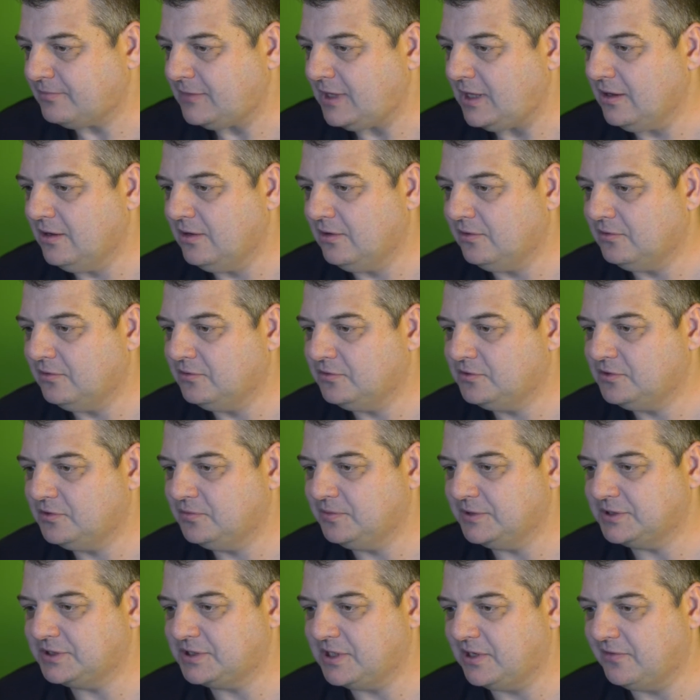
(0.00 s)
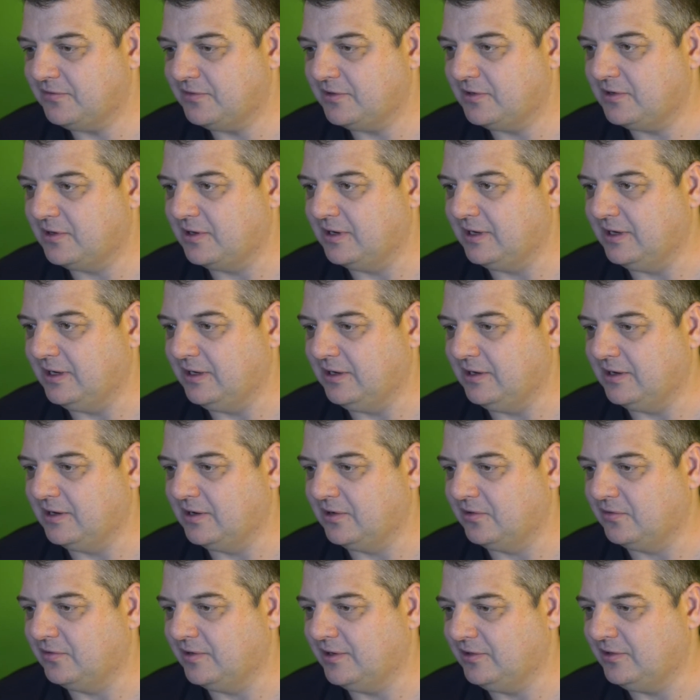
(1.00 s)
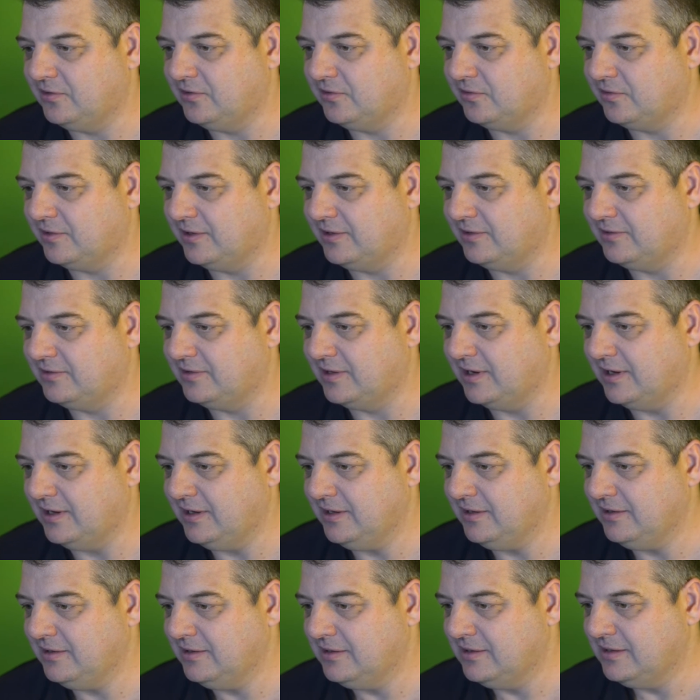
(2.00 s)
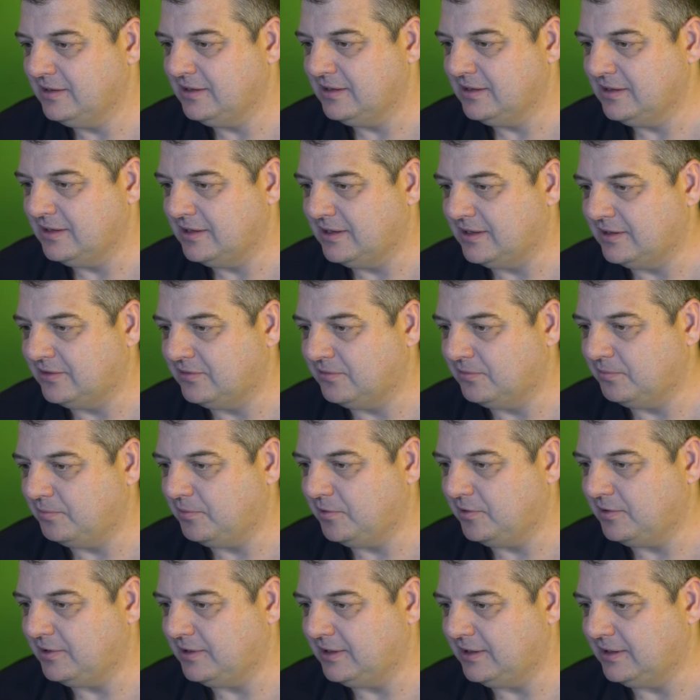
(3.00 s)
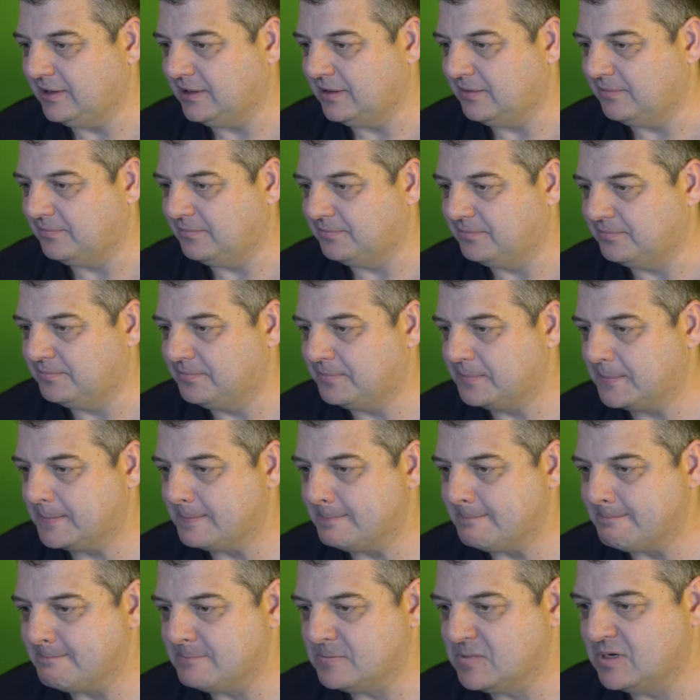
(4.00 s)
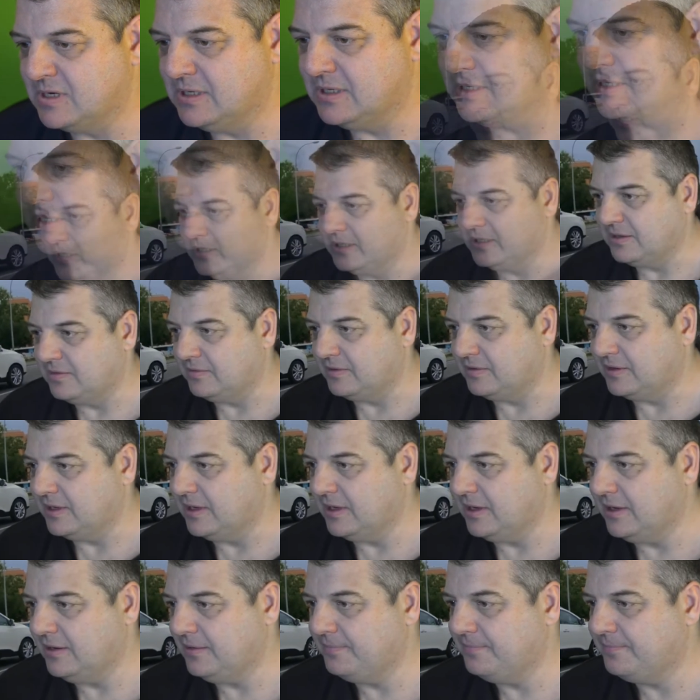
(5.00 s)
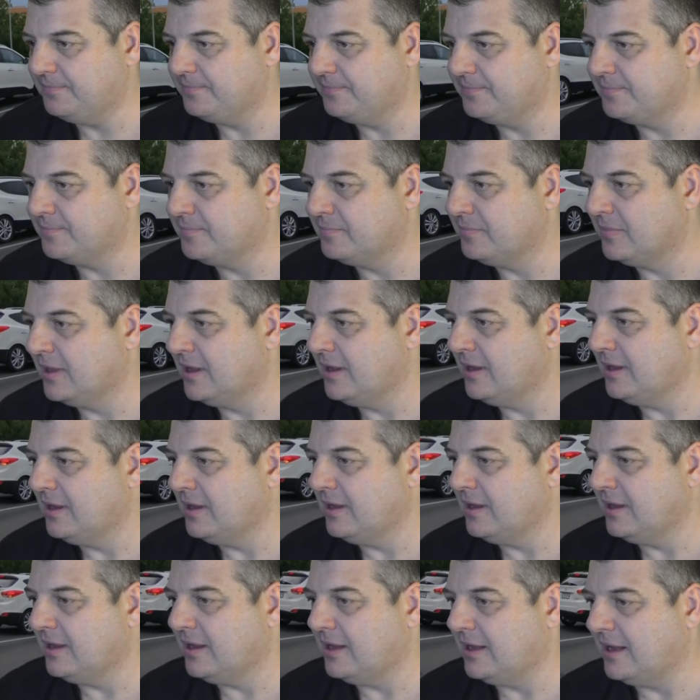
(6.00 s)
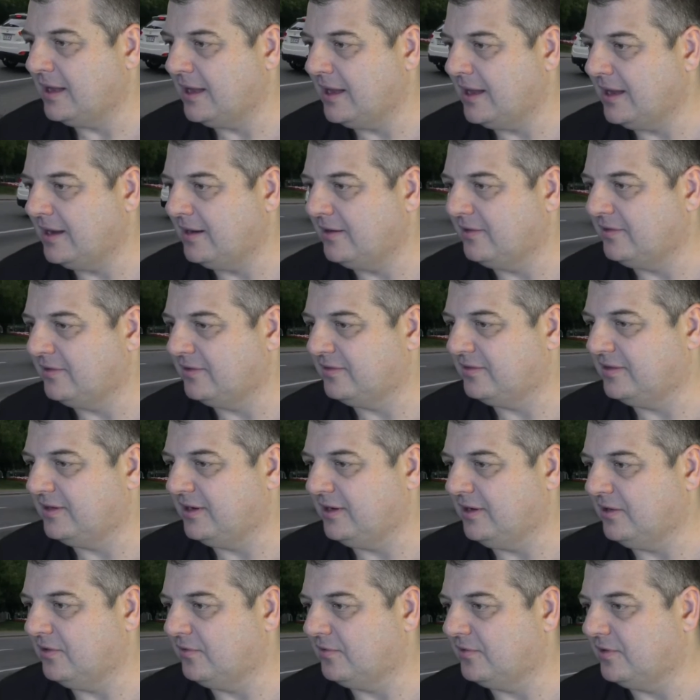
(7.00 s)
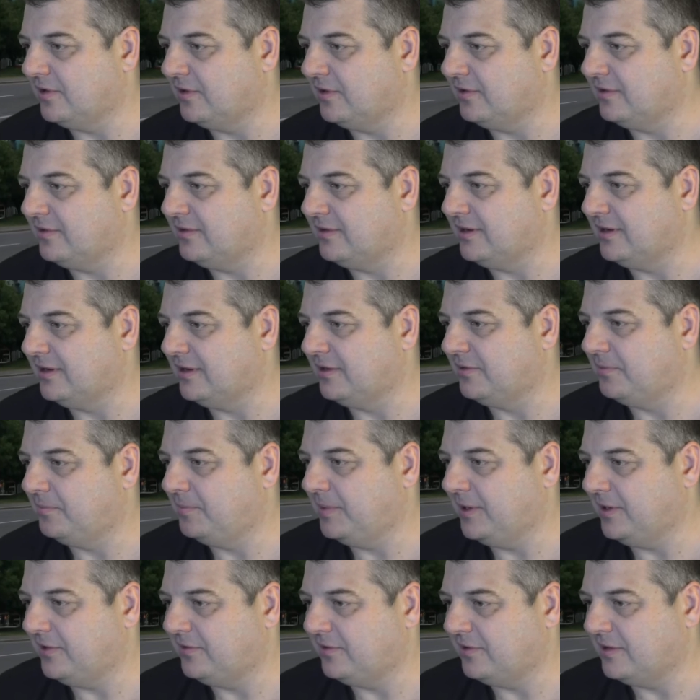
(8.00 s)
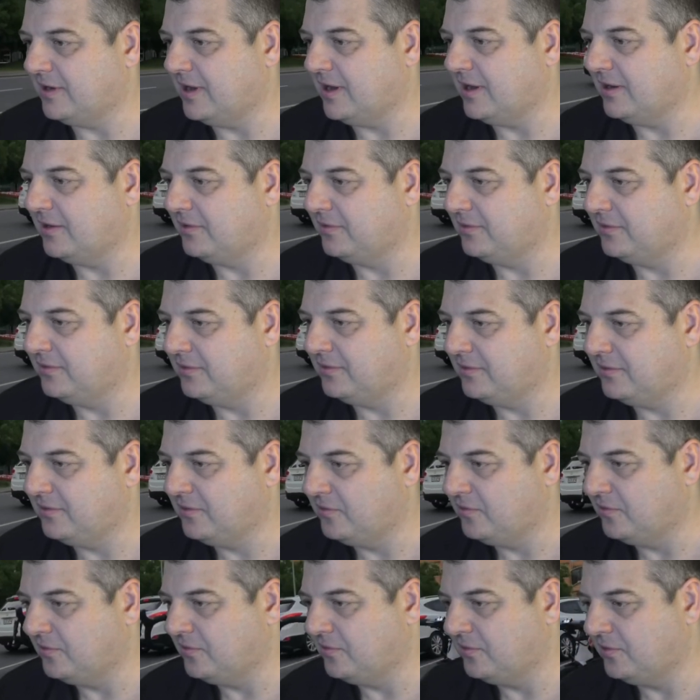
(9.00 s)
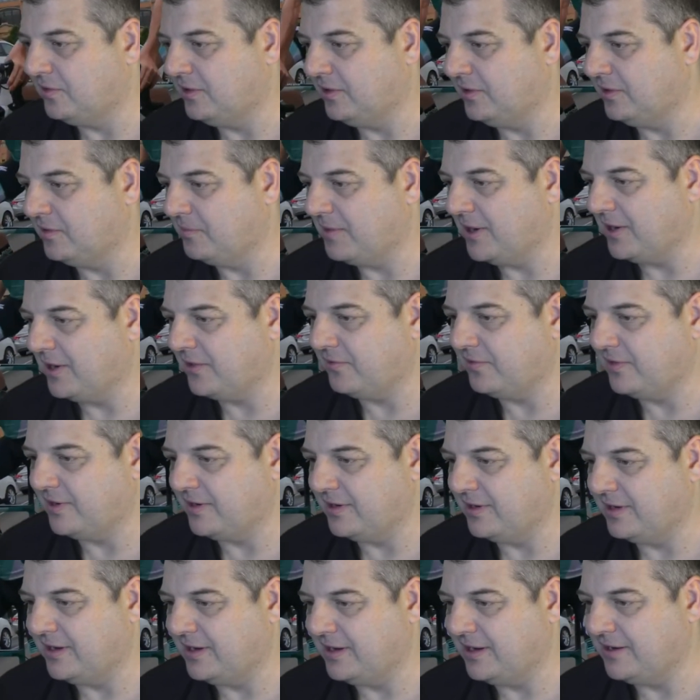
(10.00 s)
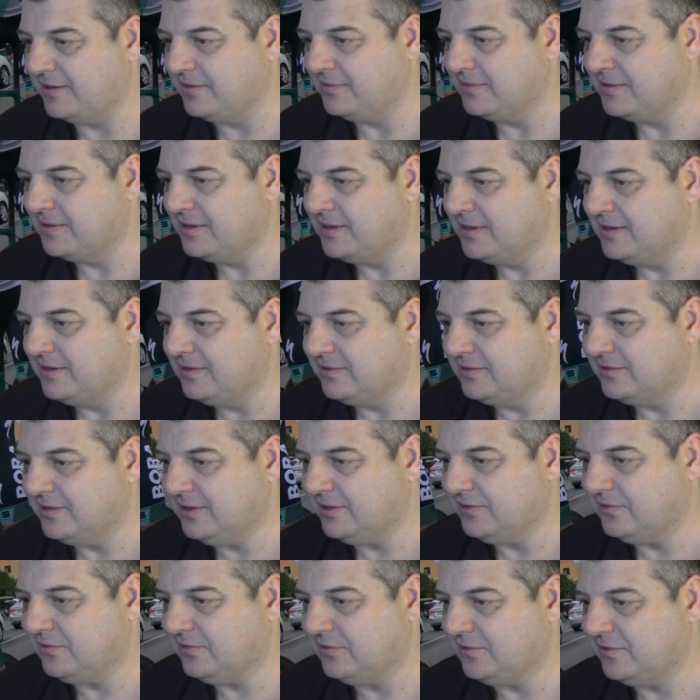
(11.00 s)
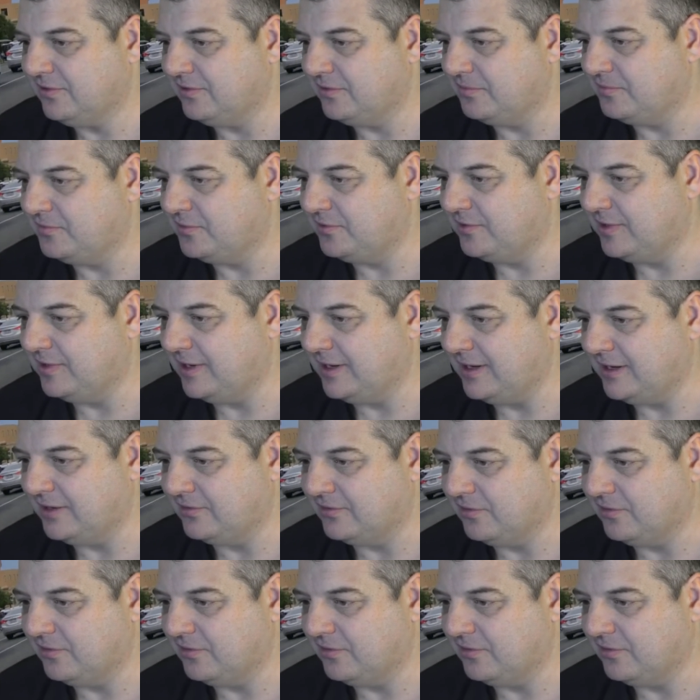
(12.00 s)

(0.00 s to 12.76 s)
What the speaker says: I'll switch over to the green screen setting, and we'll put the there we go, and as you can see, I've got Peter Sagan in the background there. So let's look at some settings.